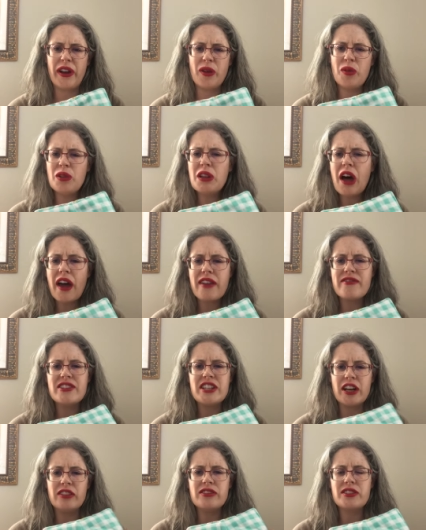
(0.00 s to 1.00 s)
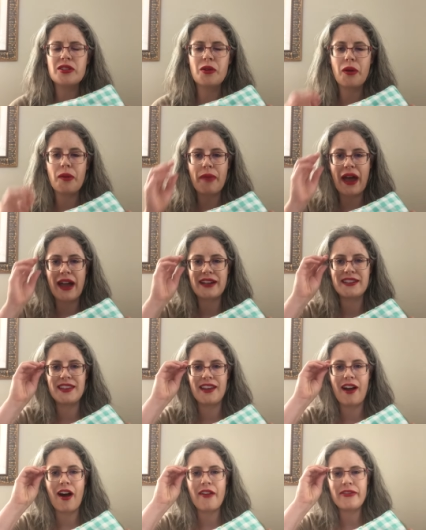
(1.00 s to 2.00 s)
know a lot of adults are going back to
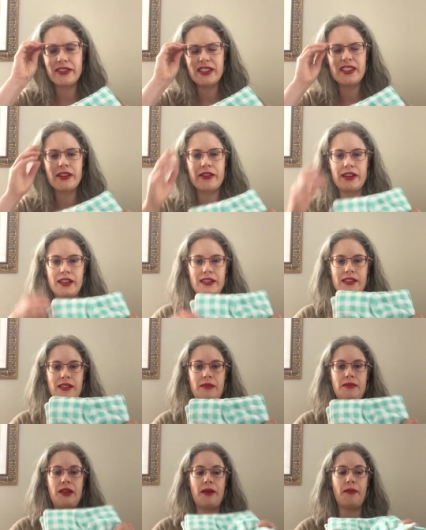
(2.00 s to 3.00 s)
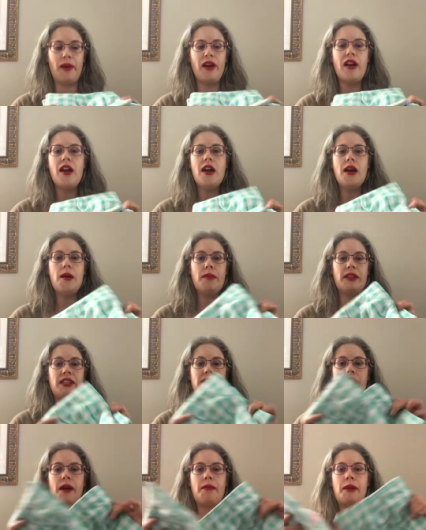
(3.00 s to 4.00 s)
the office starting in September, but
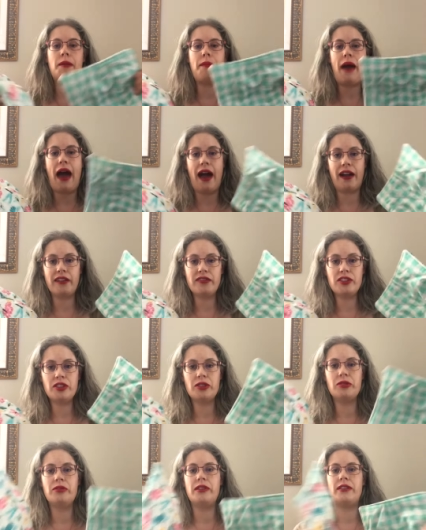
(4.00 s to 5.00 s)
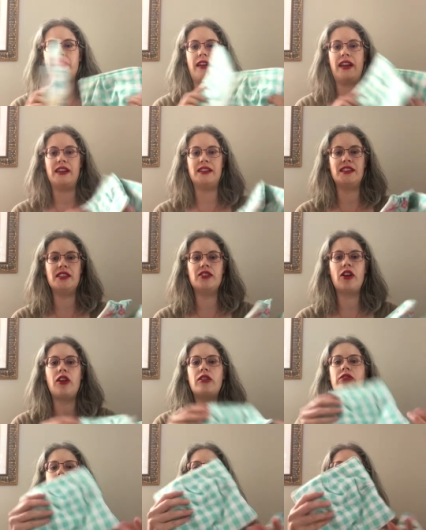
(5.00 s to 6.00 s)
these come in a pack of 2 and they're
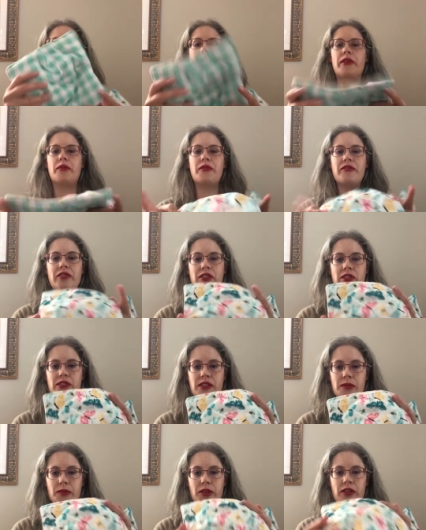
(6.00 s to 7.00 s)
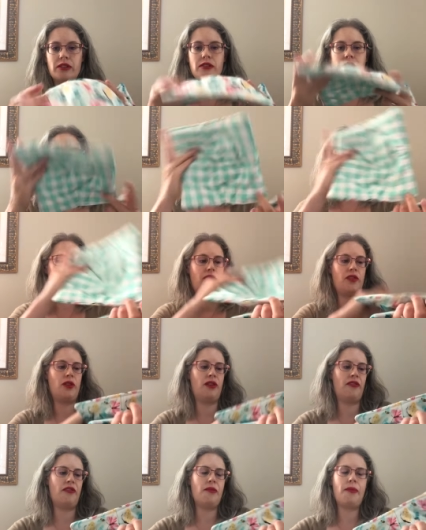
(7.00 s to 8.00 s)
$18 and they're reversible. There's a few
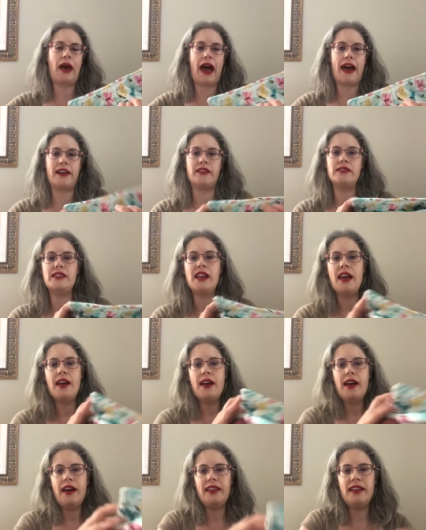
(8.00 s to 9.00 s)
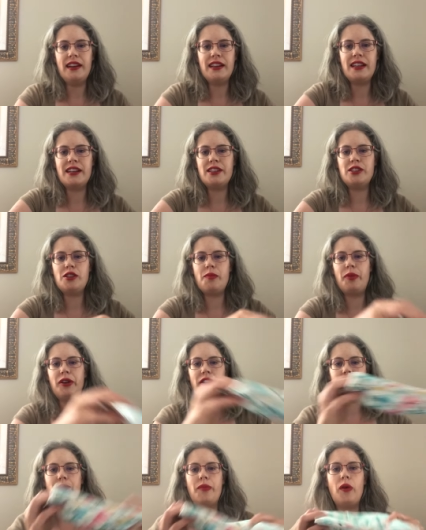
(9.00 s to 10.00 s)
different patterns. And the idea is you put
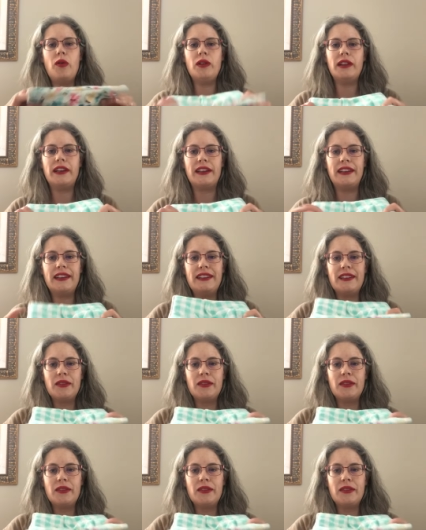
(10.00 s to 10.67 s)
your bowl in it